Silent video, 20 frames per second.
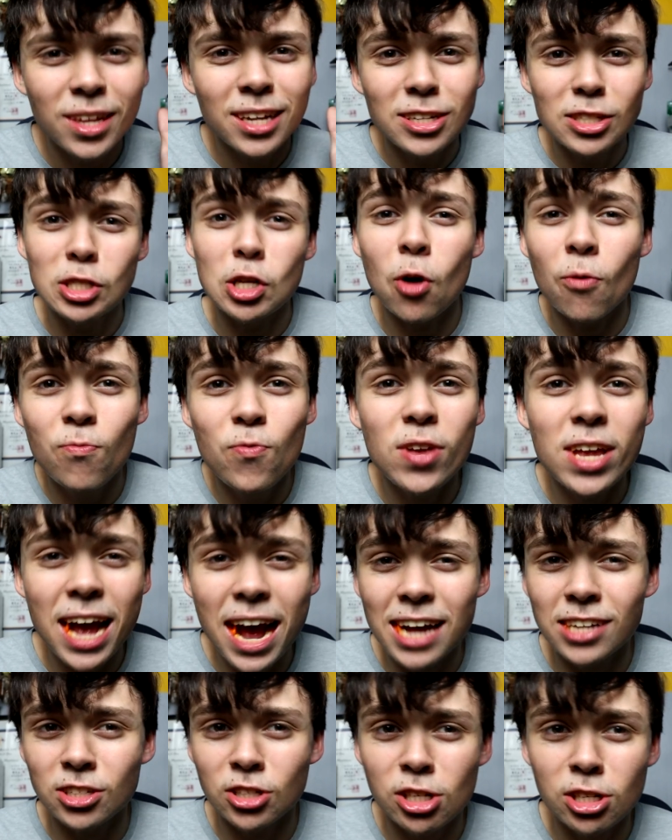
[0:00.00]
So if you
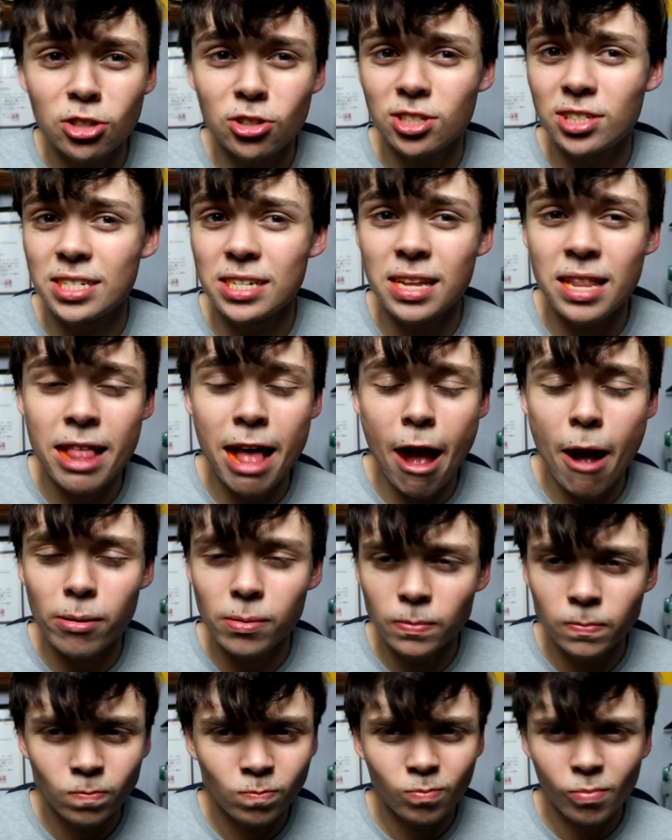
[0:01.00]
guys are interested in that,
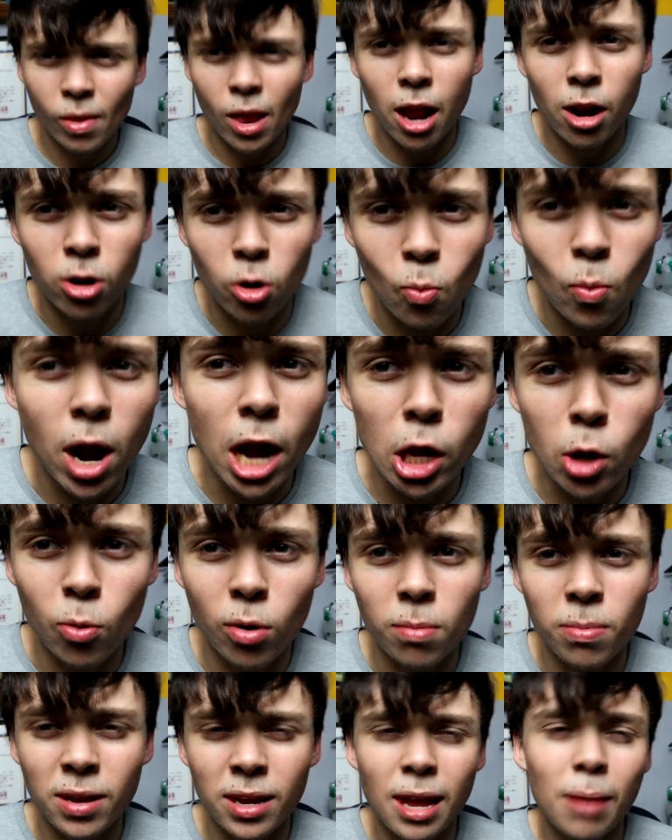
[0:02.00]
I don't know why you
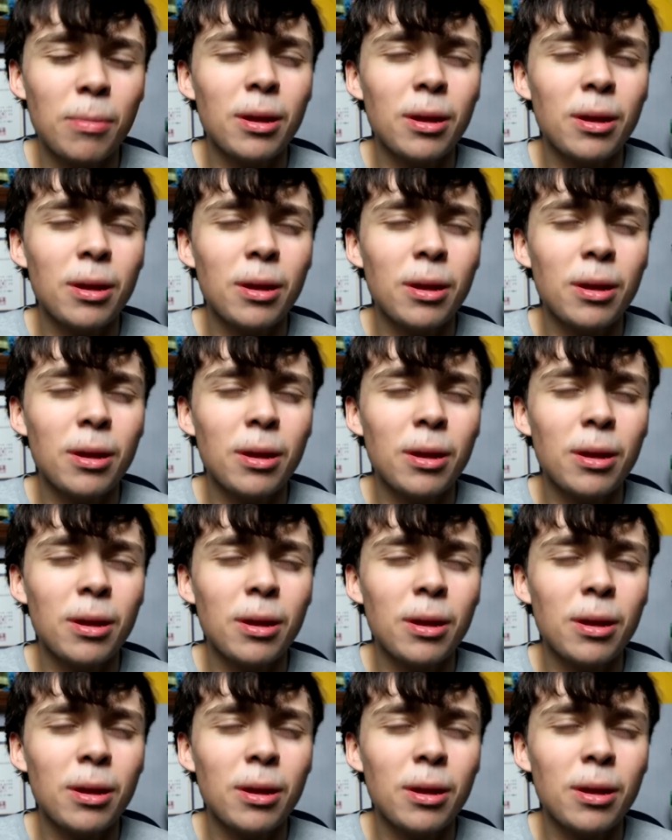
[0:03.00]
would be.